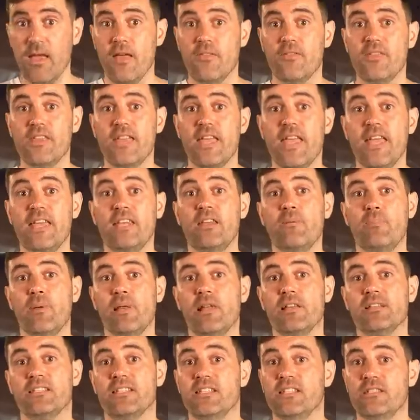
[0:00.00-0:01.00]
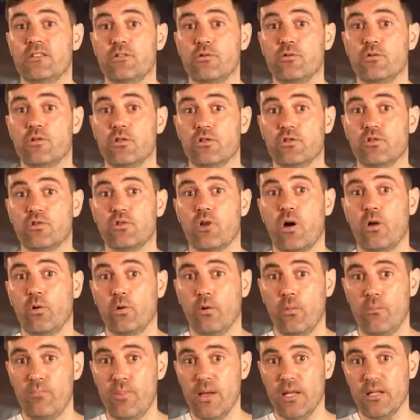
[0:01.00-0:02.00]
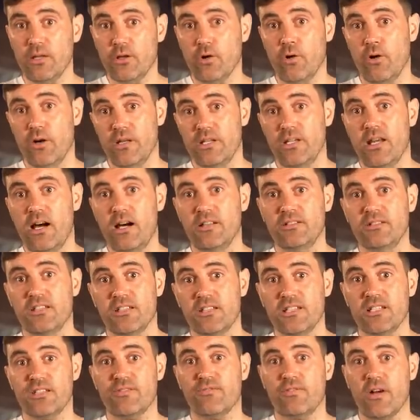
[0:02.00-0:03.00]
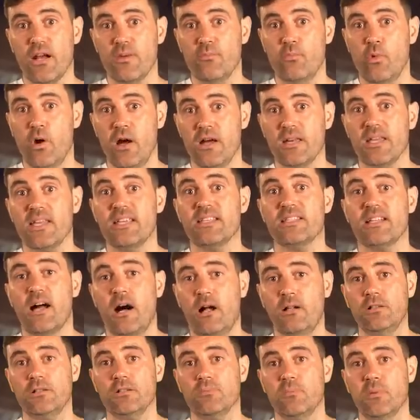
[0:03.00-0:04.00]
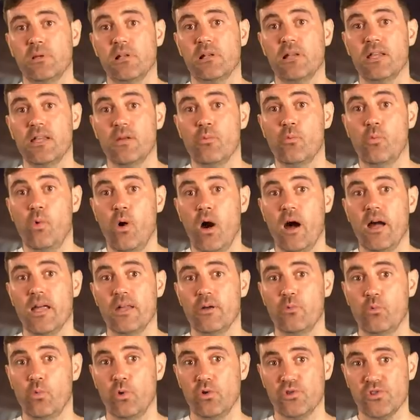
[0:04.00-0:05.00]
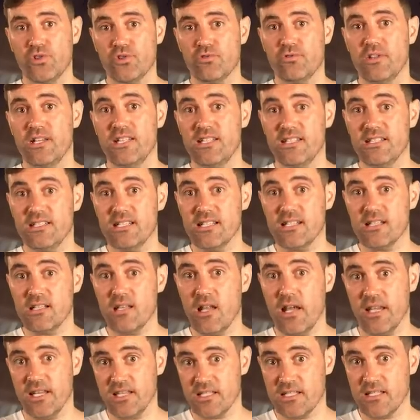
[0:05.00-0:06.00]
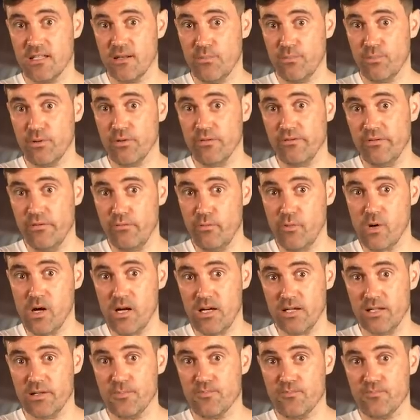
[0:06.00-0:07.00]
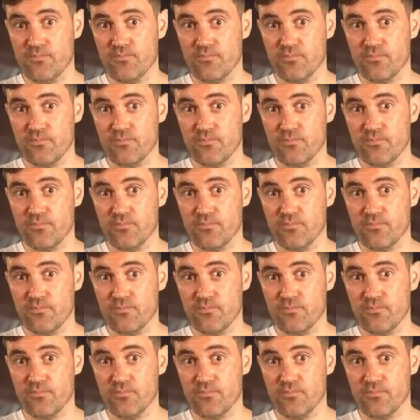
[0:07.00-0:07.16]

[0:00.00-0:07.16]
The inability to control Bitcoin under this framework is ultimately why Wall Street dislikes proof of work.